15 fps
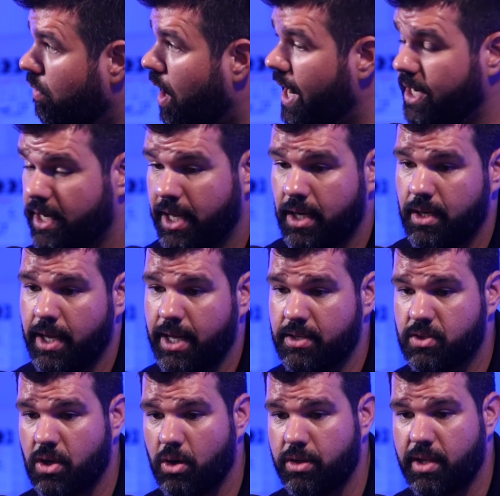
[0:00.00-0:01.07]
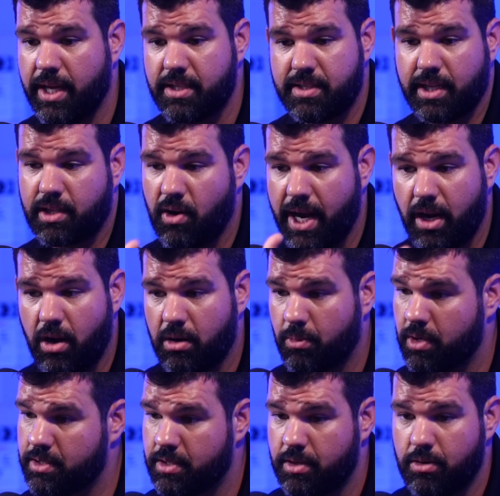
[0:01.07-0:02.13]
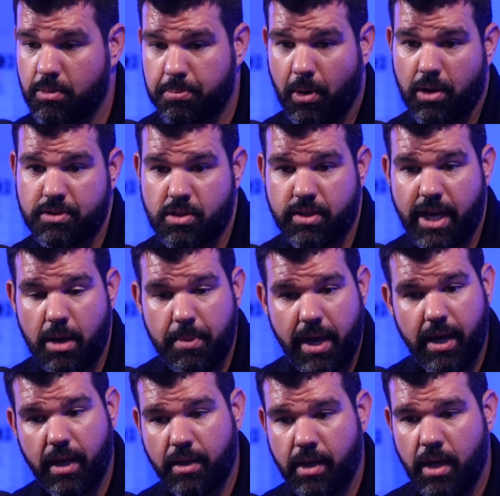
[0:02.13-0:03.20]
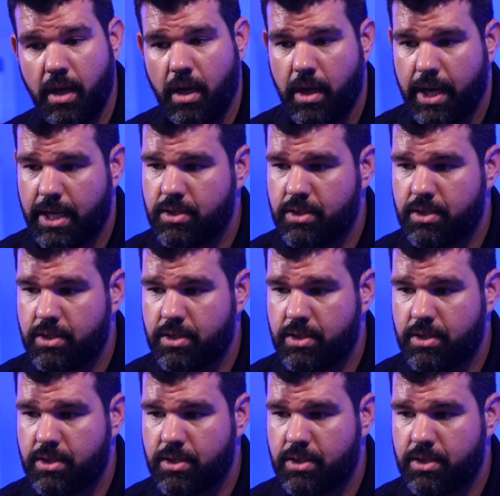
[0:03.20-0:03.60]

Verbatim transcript: Right? And, and so they stick their hand on it. What does it do? It burns their damn hand. Right.